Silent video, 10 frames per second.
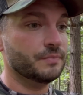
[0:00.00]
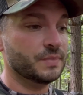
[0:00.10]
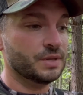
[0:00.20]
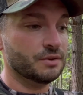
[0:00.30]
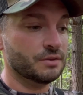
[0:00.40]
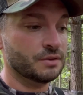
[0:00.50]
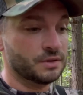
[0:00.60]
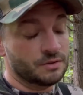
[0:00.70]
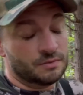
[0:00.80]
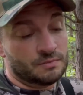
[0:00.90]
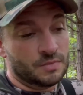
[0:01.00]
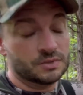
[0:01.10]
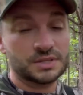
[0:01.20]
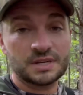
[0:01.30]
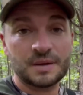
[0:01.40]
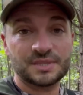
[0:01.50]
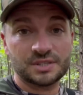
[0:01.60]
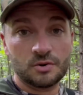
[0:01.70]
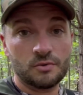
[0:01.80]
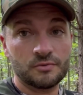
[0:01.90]
You know, most of the time it's a
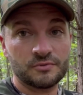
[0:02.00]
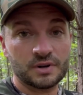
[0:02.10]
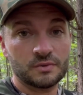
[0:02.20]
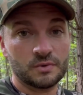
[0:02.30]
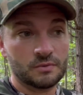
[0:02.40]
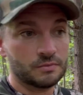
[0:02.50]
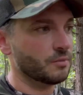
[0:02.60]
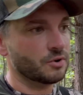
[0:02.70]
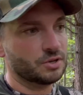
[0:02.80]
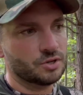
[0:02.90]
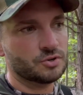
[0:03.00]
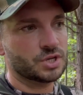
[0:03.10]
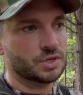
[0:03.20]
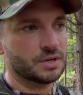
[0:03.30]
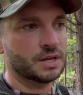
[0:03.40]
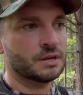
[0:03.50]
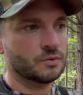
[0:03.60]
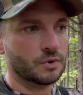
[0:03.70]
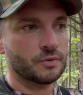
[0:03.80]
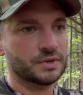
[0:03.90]
cold front, or usually you get
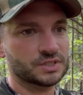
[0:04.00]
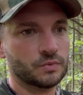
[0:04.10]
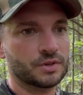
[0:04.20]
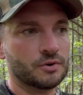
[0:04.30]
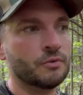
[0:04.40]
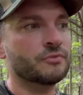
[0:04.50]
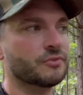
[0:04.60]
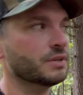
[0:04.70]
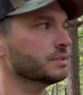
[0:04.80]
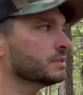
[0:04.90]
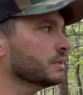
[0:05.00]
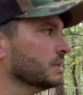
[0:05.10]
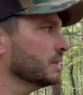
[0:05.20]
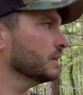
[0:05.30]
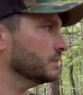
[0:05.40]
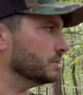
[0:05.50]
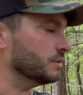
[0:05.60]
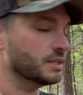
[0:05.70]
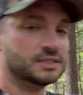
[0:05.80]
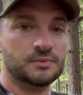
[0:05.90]
north winds with cold fronts. So
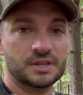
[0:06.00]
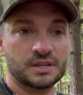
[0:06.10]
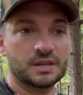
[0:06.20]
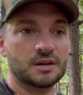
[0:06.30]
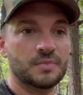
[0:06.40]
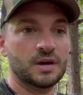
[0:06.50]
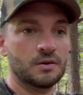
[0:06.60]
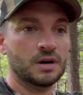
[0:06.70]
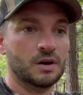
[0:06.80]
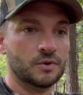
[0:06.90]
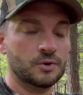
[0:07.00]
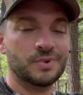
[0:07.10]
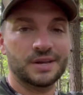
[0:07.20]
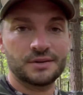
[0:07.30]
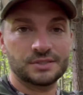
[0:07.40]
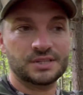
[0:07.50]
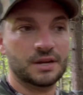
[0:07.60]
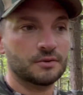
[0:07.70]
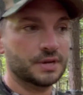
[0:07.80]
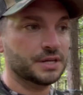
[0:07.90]
that's something to think about when you're picking your stand
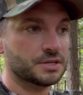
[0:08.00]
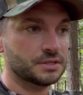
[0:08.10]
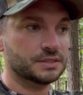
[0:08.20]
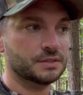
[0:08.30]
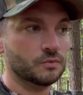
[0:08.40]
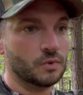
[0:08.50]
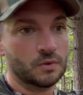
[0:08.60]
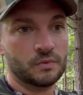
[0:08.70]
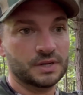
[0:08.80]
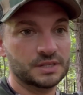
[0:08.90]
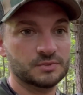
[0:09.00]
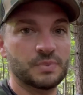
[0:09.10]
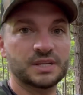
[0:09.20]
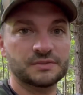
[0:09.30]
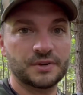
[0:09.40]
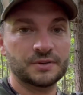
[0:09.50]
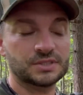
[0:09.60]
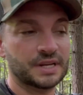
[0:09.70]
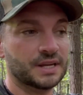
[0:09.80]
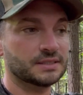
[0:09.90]
locations and what wind is best for your
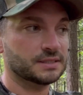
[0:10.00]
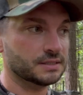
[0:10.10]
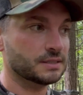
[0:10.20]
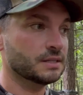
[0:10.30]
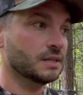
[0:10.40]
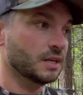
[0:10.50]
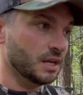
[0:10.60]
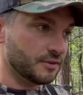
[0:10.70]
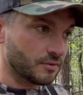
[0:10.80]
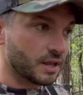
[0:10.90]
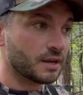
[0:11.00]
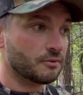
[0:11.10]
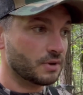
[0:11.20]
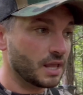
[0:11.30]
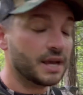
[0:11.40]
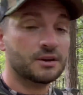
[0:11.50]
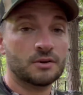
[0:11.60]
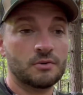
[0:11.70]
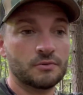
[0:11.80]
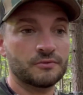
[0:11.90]
stands. Is if you're relying on
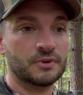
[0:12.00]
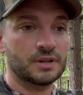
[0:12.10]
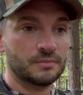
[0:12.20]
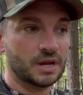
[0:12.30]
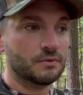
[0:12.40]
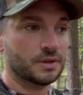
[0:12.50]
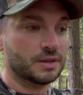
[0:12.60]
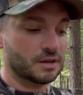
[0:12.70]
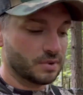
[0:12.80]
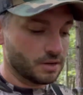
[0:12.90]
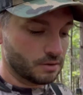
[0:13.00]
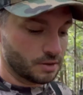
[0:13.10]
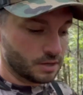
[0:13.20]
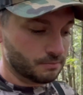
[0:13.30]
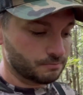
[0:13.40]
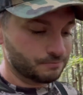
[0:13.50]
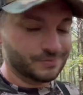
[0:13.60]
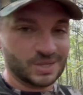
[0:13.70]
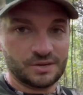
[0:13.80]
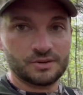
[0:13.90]
cold front, you might want to think about,
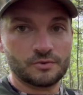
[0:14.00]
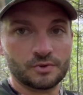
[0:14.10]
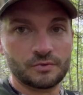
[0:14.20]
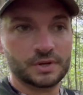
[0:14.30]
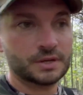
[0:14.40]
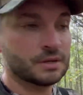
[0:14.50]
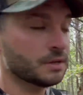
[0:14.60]
you know, your north wind.